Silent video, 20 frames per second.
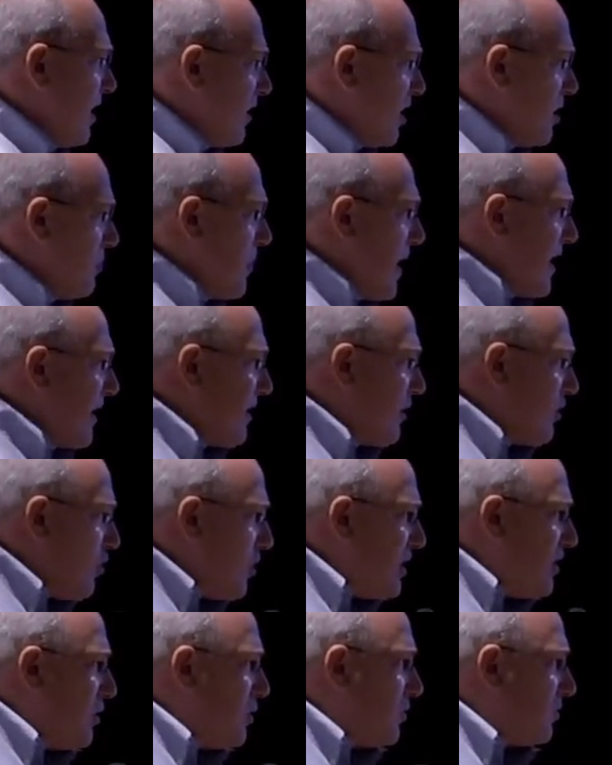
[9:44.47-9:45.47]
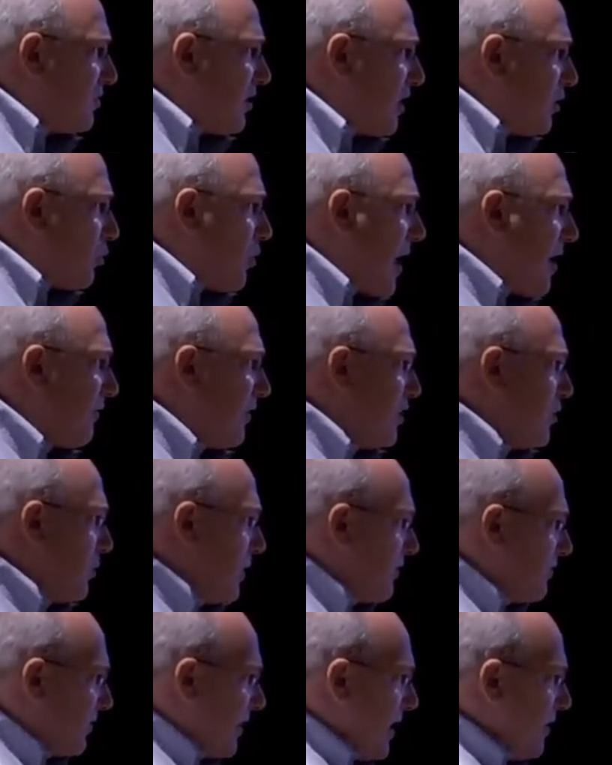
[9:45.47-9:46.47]
could make good use of the revenue
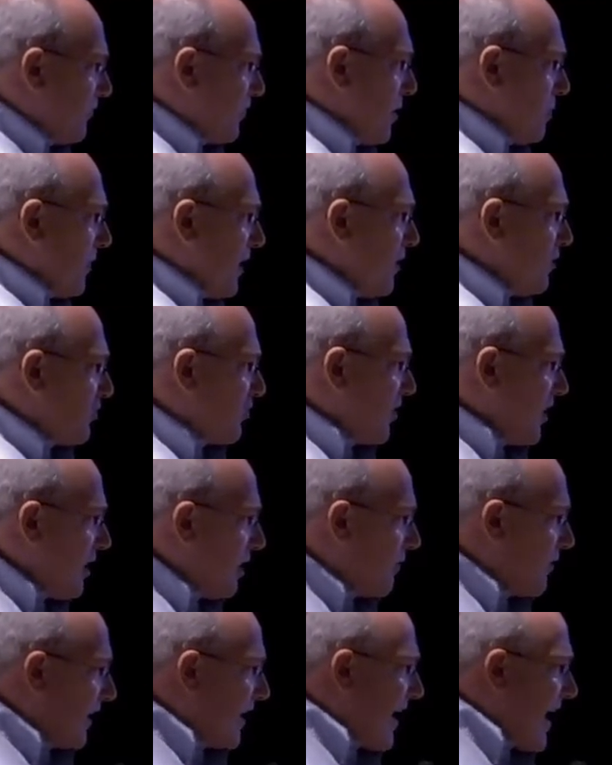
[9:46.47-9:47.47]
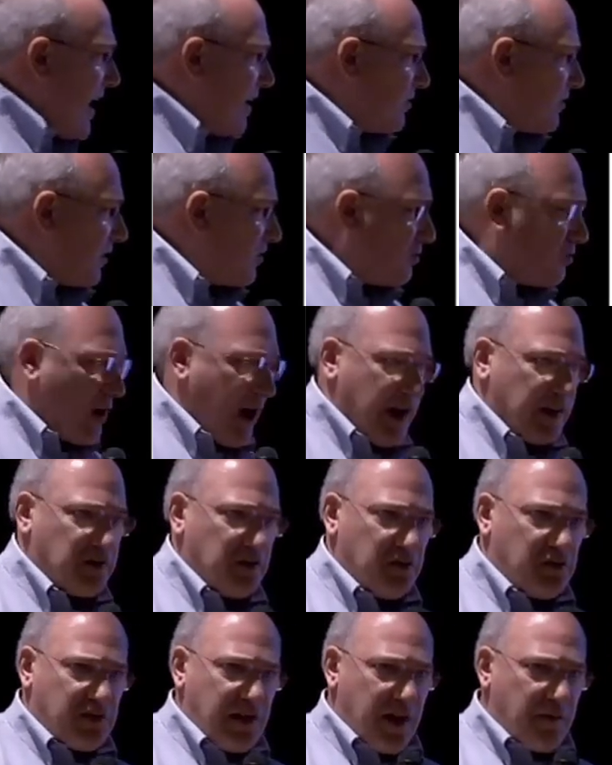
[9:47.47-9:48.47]
received from their share of a gas
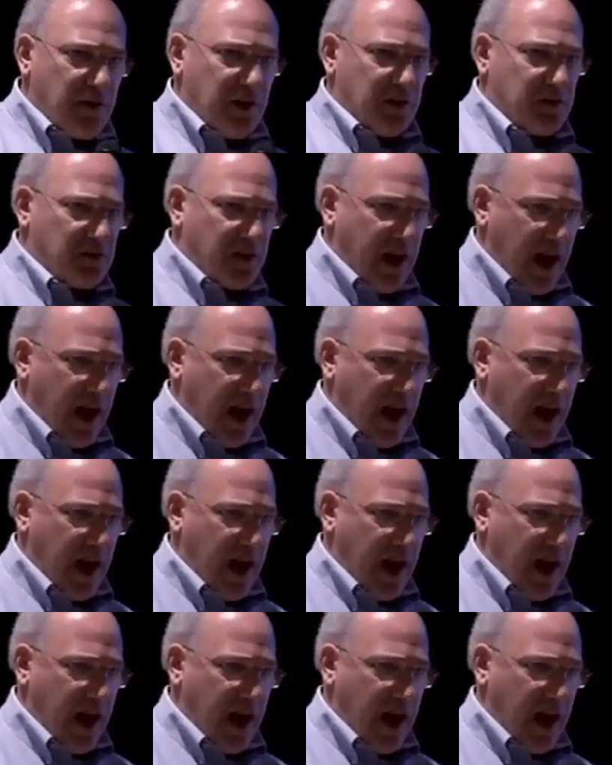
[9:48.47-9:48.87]
extraction severance